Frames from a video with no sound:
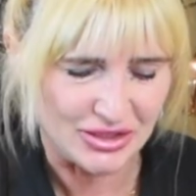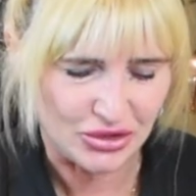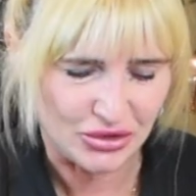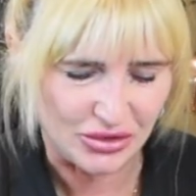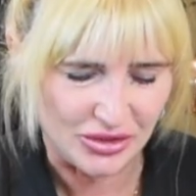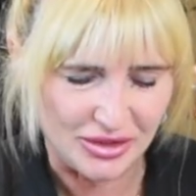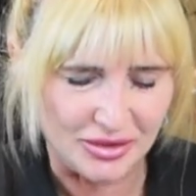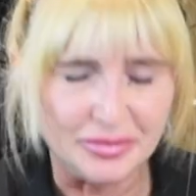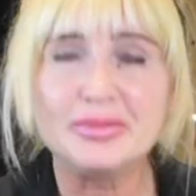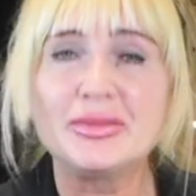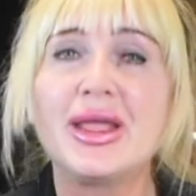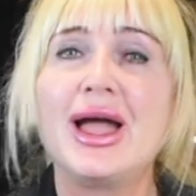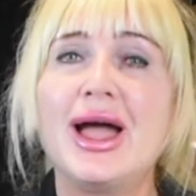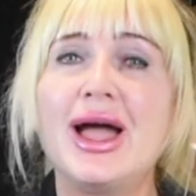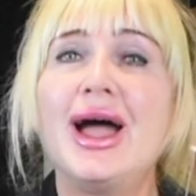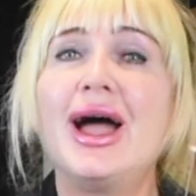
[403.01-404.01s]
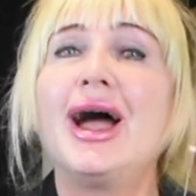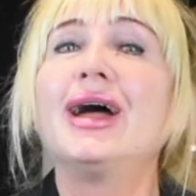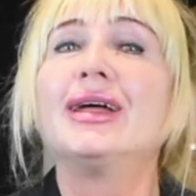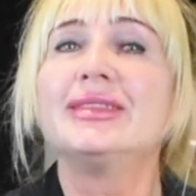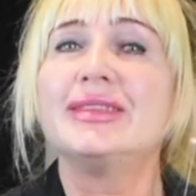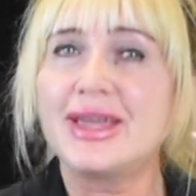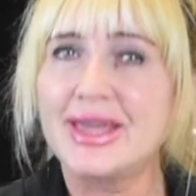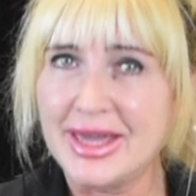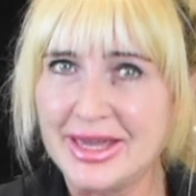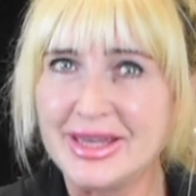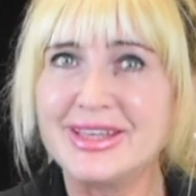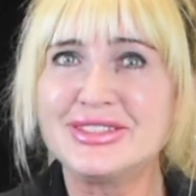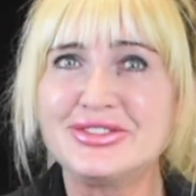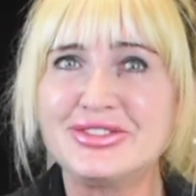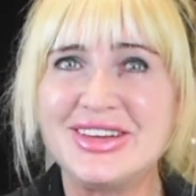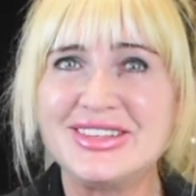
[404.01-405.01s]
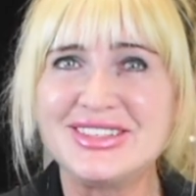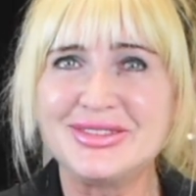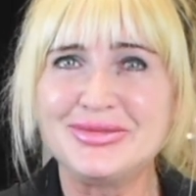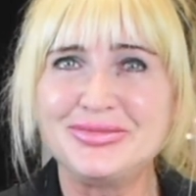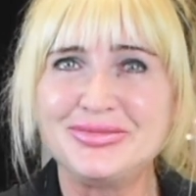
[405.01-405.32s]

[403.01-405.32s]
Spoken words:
sugar. And the cake is ready.